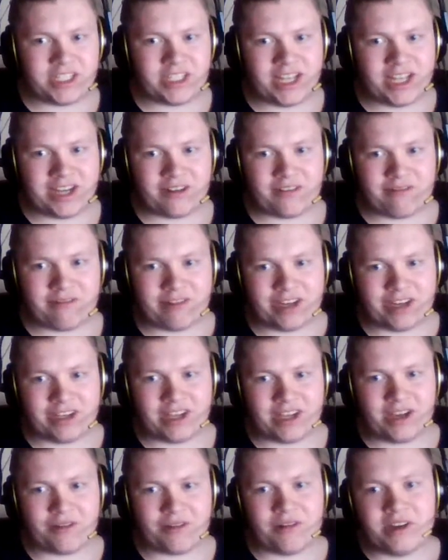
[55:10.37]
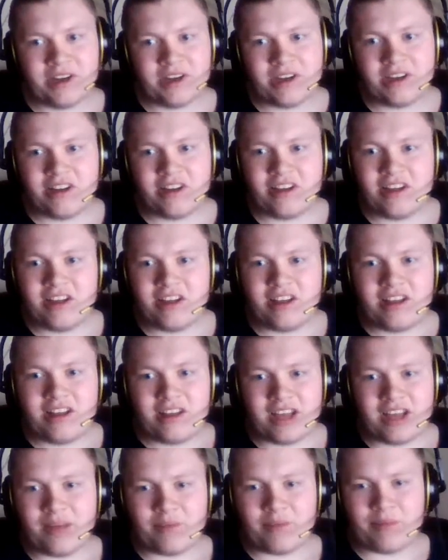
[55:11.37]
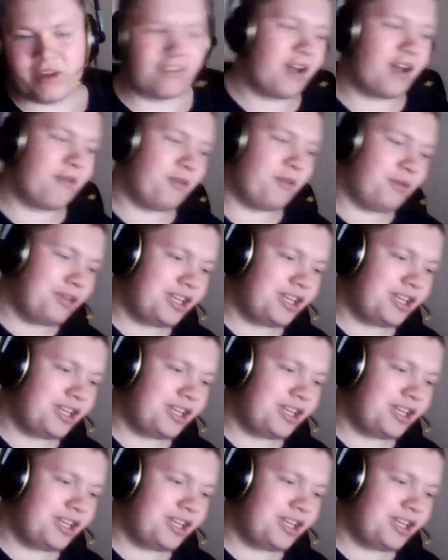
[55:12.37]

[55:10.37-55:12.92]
right now. Because now you need